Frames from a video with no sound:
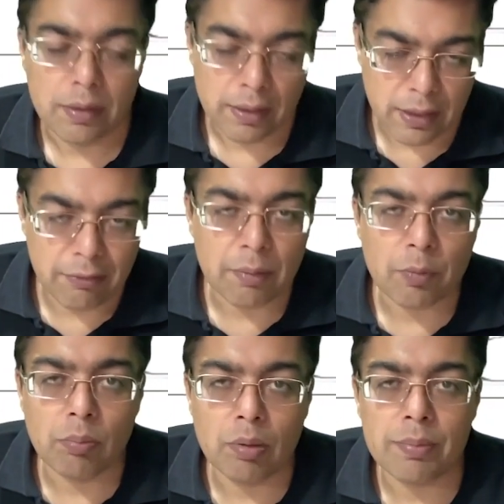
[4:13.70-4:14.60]
Liver
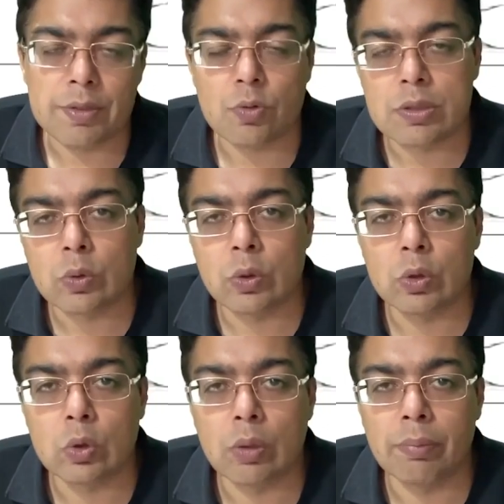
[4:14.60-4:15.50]
problem is also going to
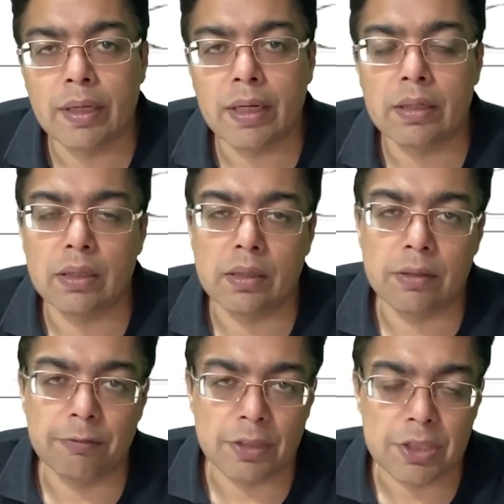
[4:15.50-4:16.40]
complicate the
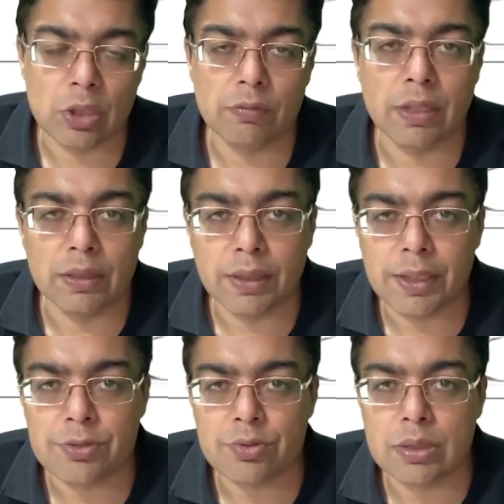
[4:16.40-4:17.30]
functioning of the other
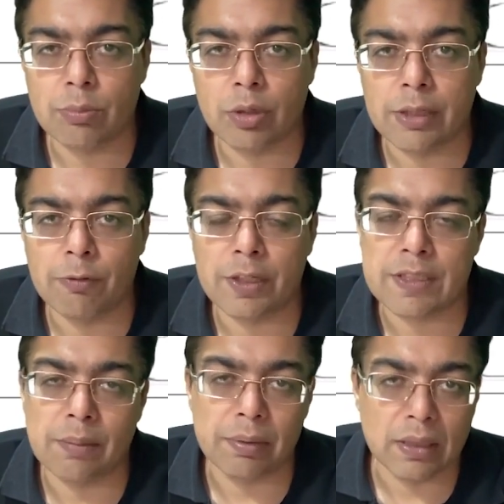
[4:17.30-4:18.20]
tissues in the body, for
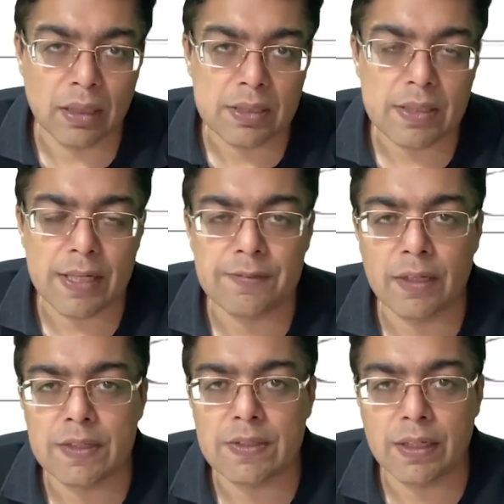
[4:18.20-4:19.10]
example, the lungs as well
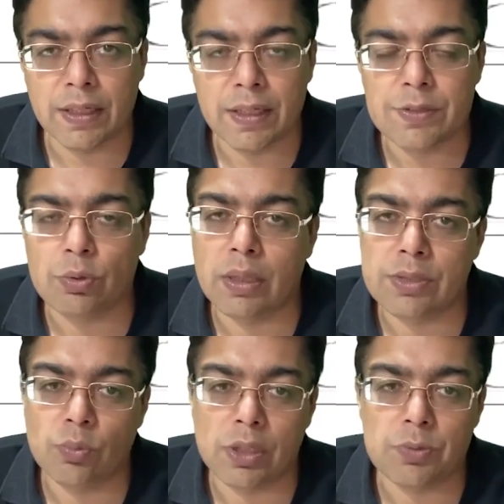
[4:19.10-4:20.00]
as the kidneys. So that's
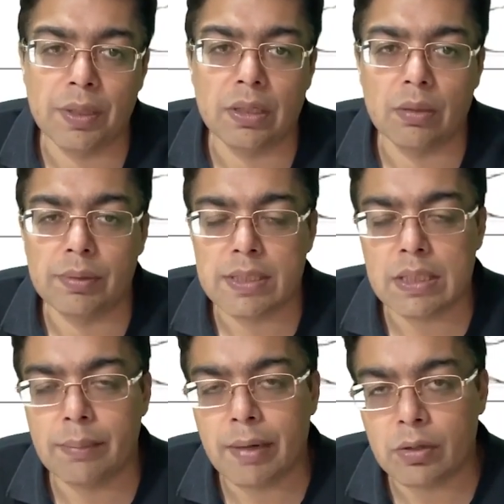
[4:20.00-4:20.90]
what is being termed as
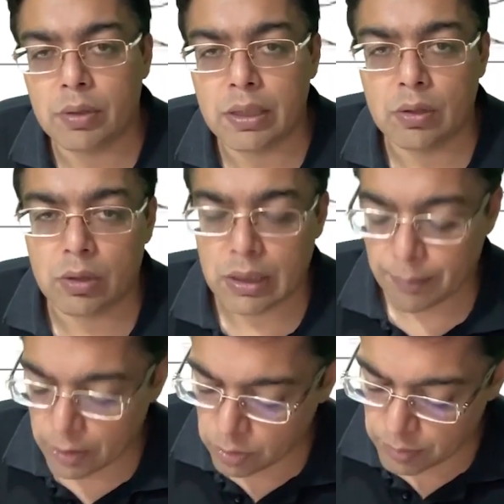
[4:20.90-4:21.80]
a hepatorenal or the
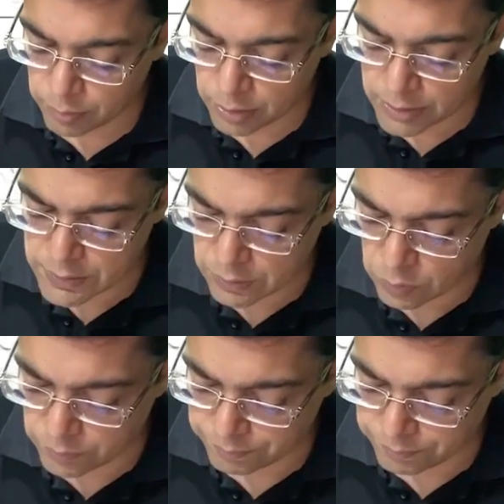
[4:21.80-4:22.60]
hepatopulmonary syndrome.